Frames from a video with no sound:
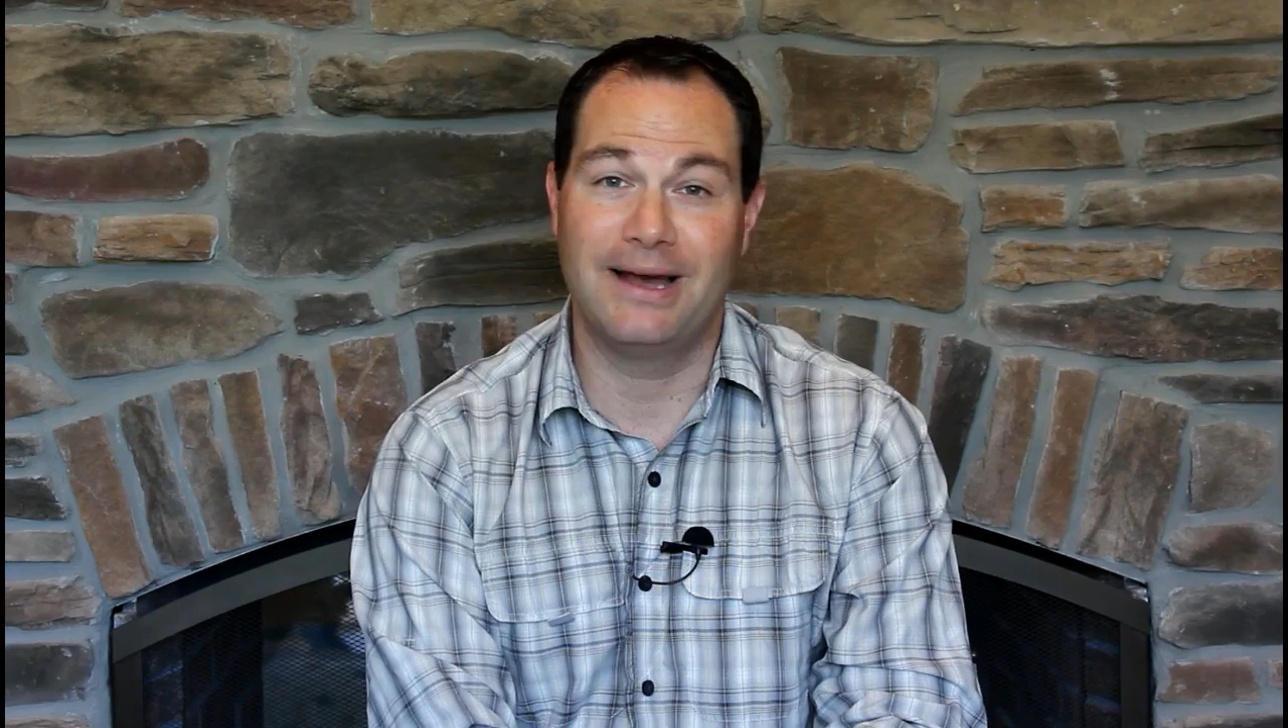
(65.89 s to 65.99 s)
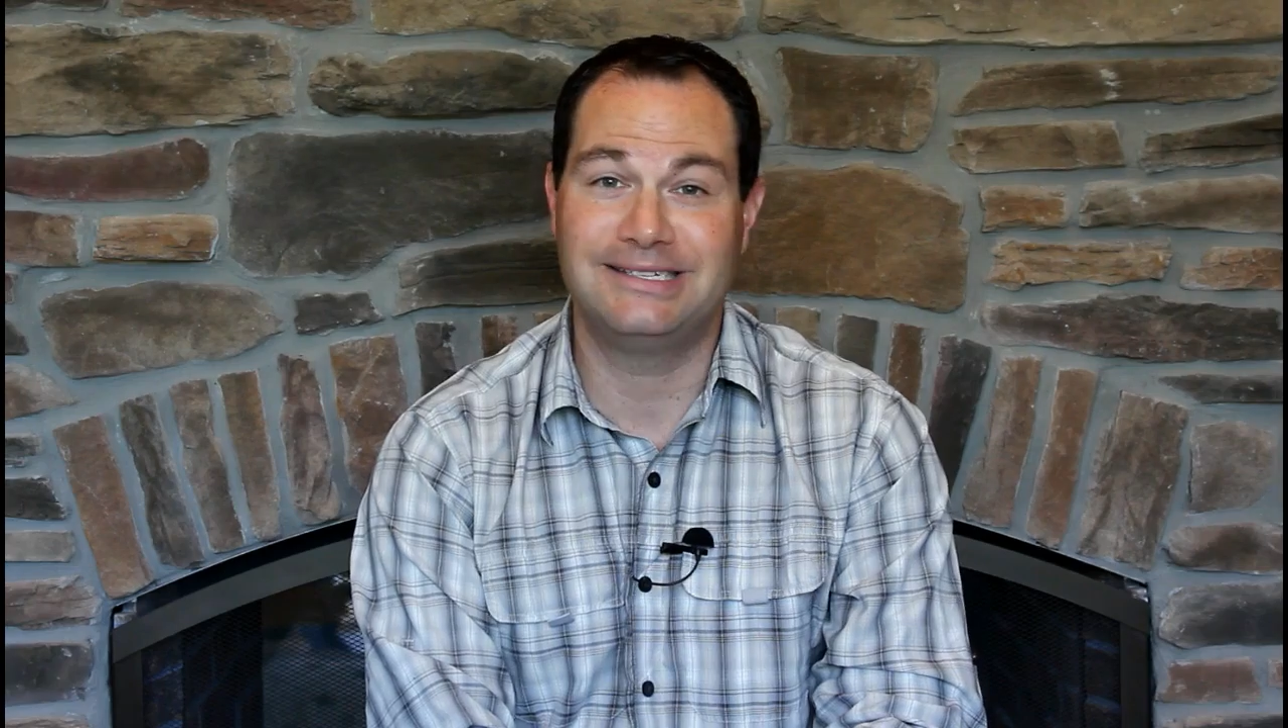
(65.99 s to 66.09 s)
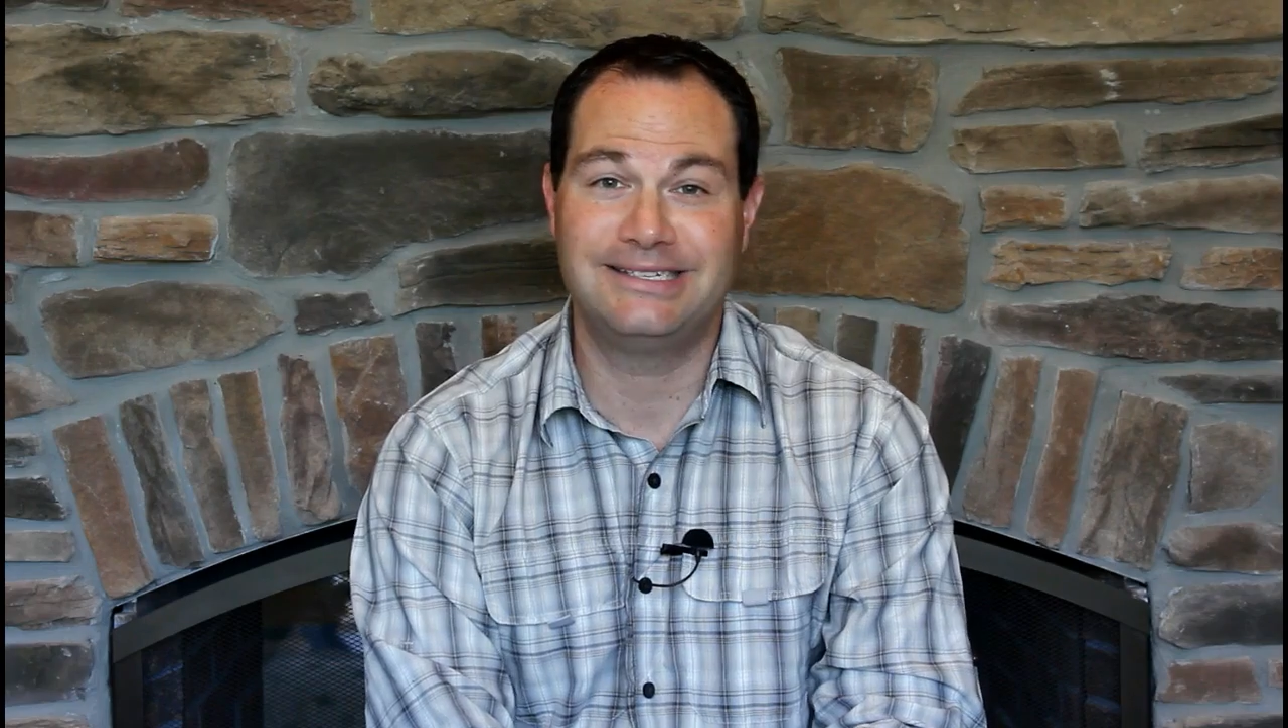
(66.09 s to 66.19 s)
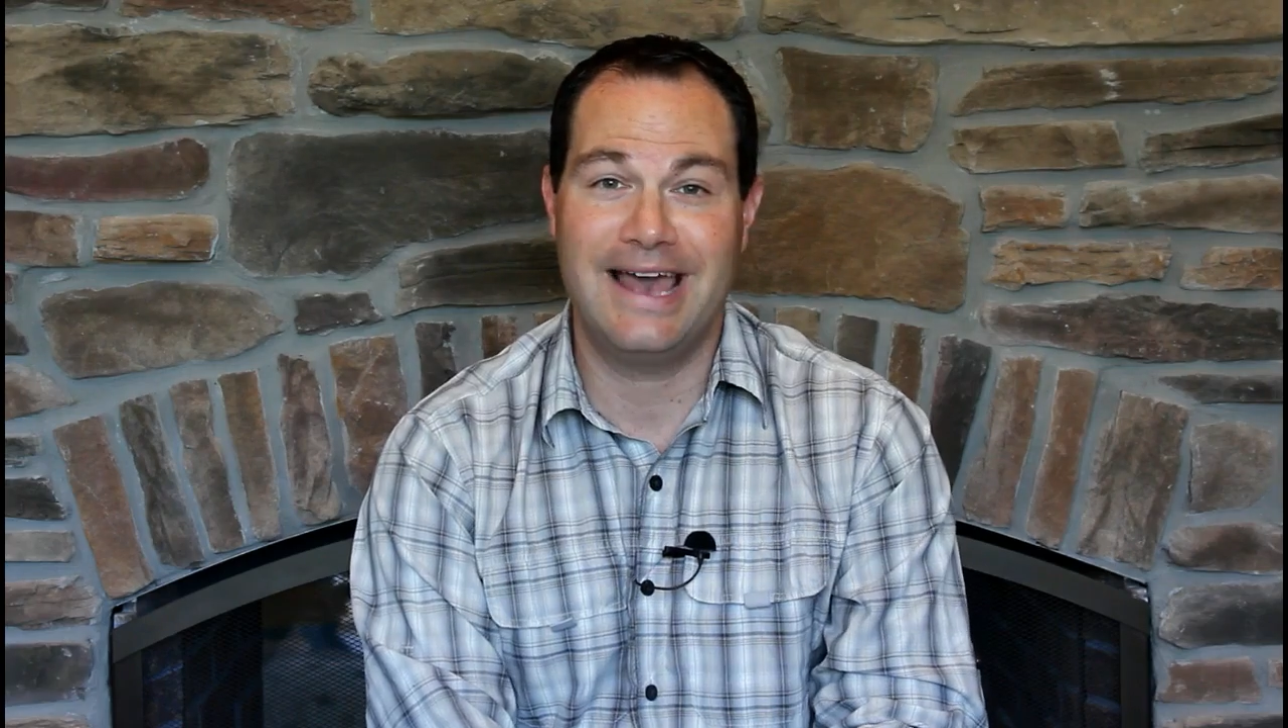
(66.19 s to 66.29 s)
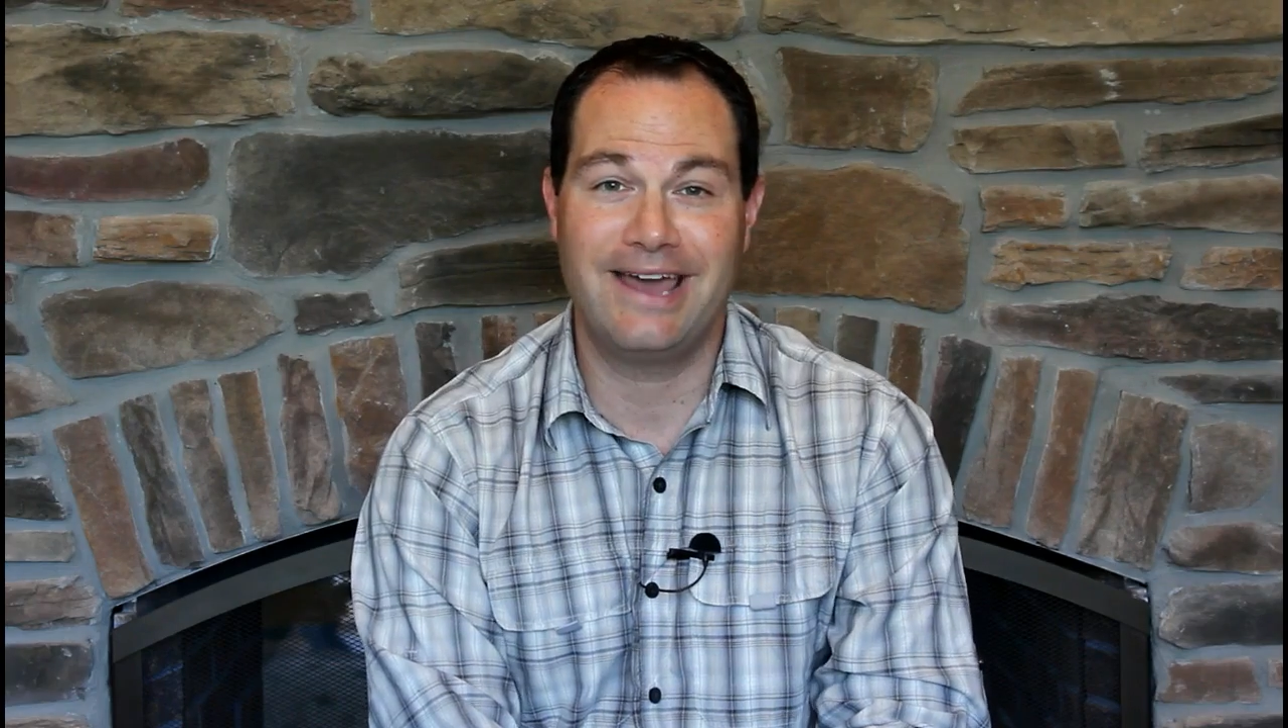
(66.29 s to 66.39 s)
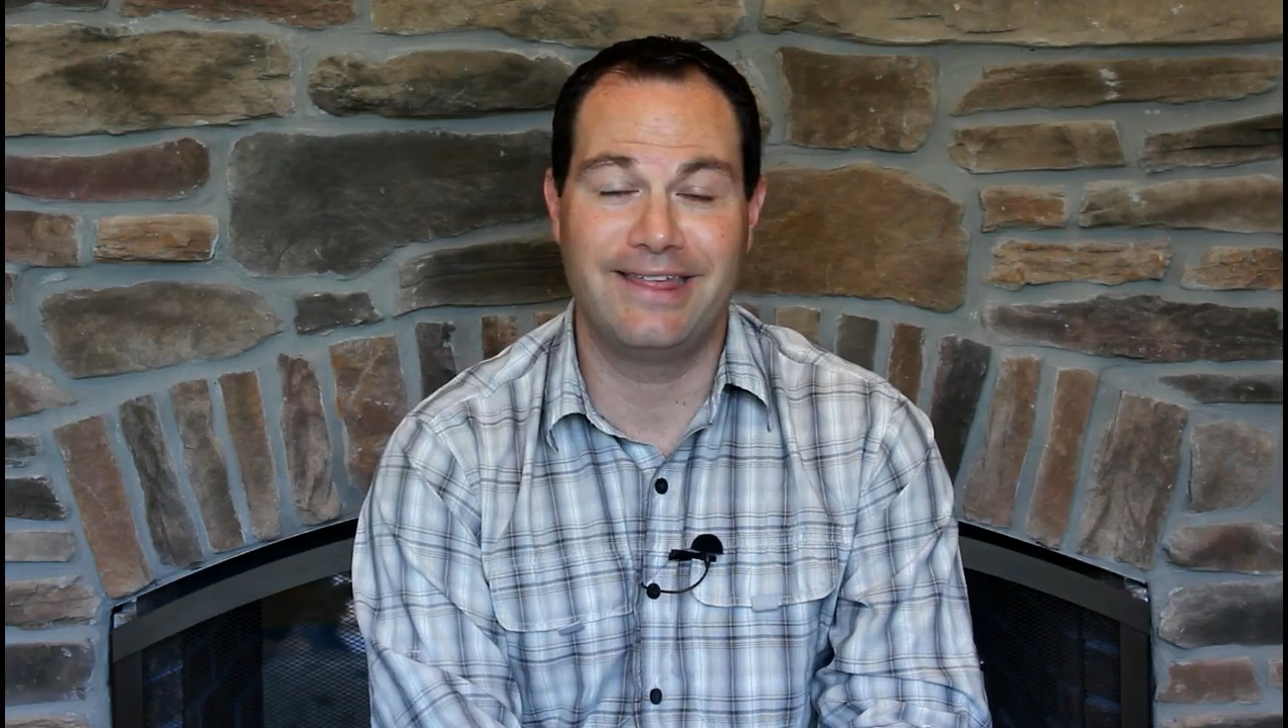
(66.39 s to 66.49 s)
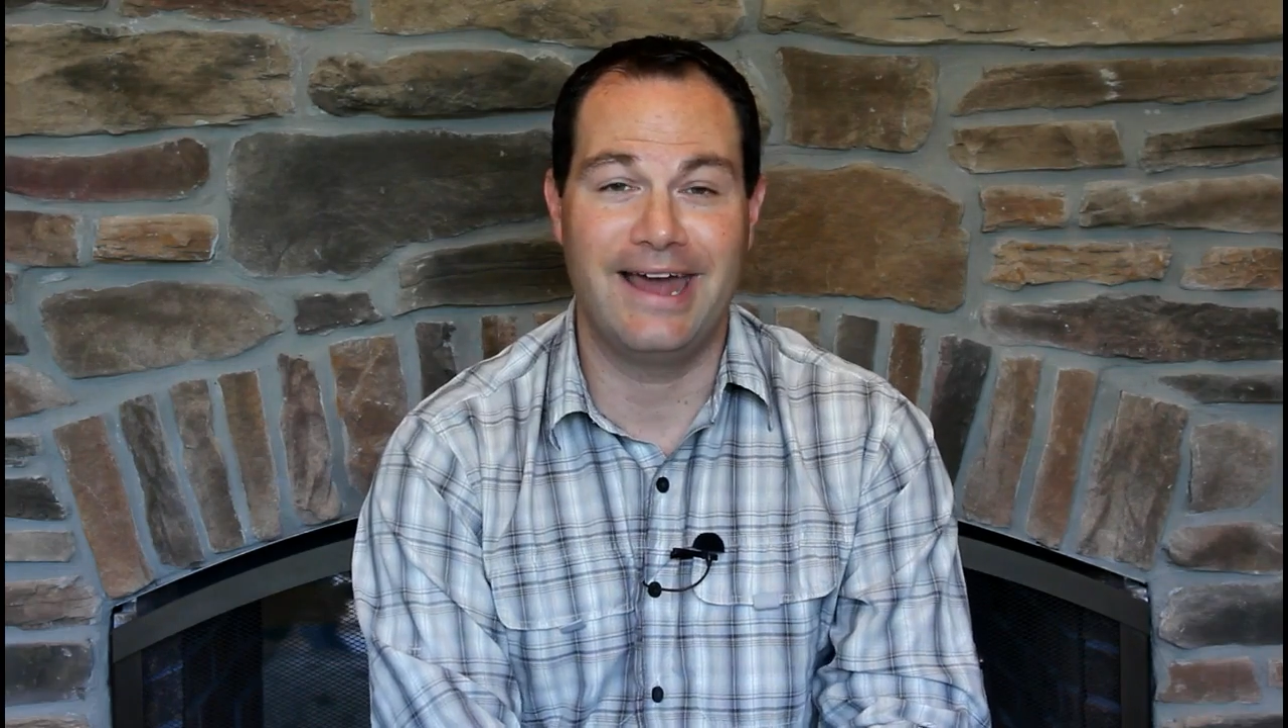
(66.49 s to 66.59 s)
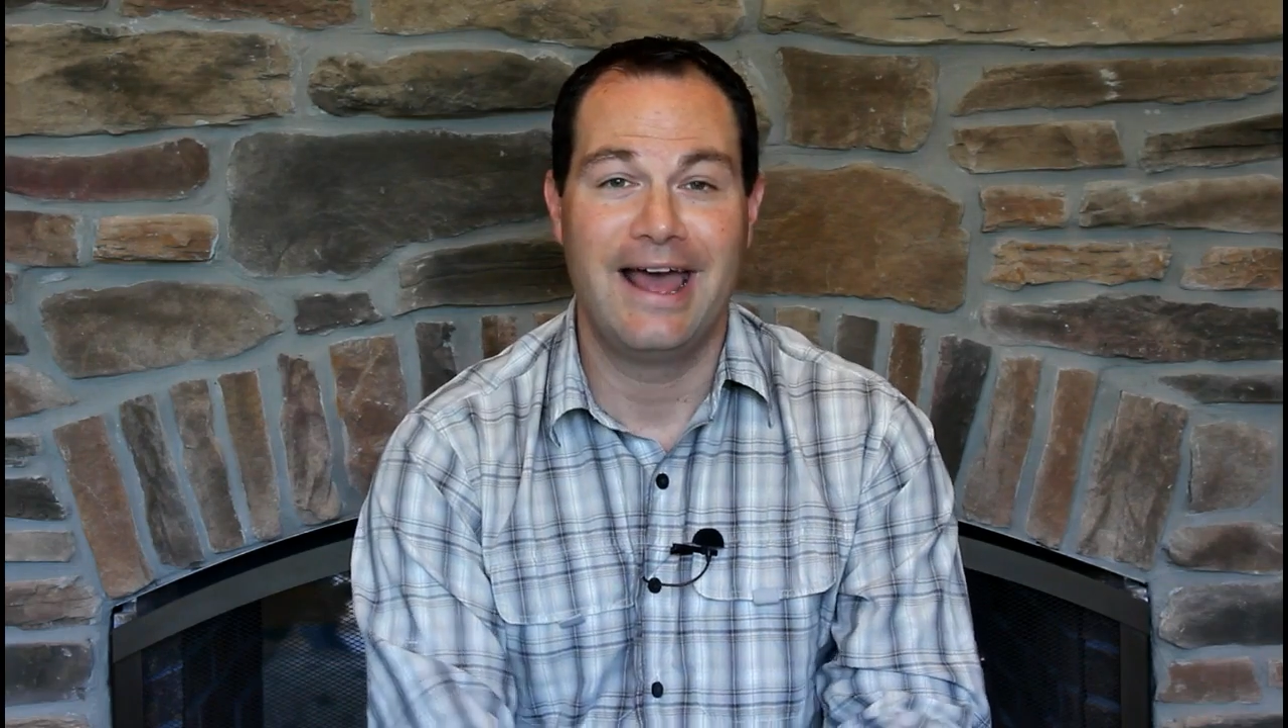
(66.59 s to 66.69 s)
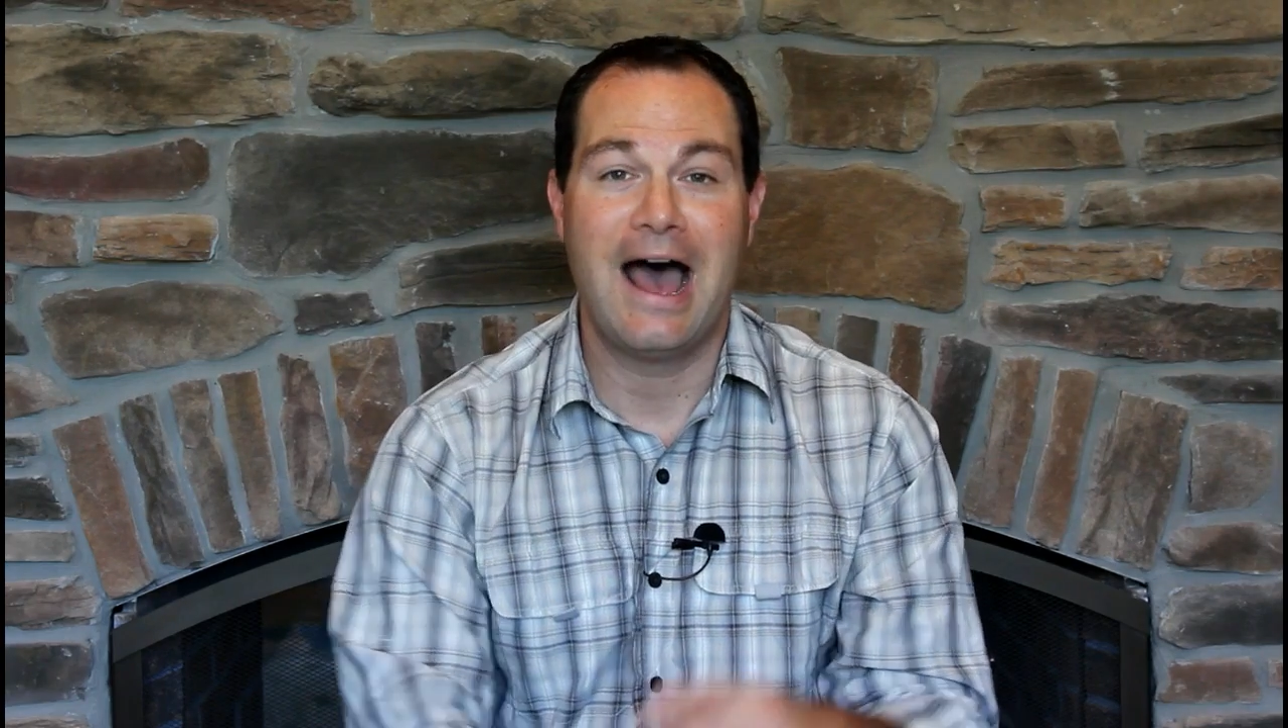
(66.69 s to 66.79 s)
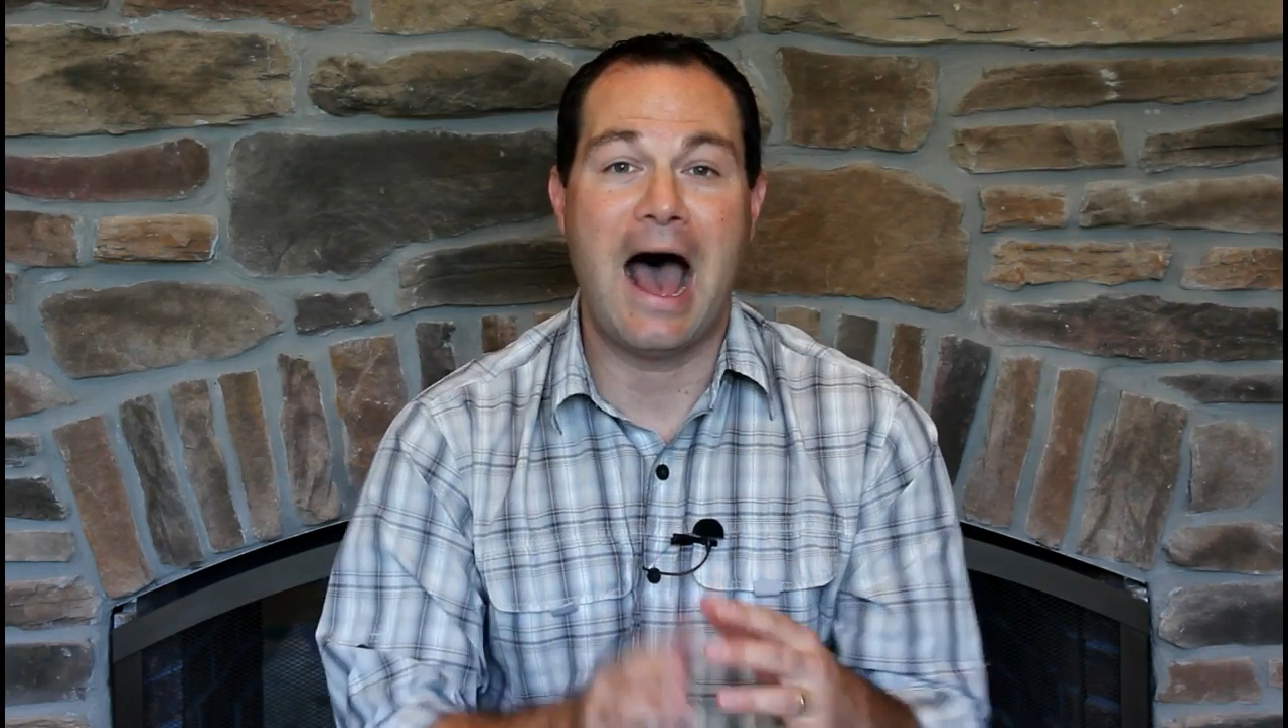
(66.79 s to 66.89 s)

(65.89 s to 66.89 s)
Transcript: saying that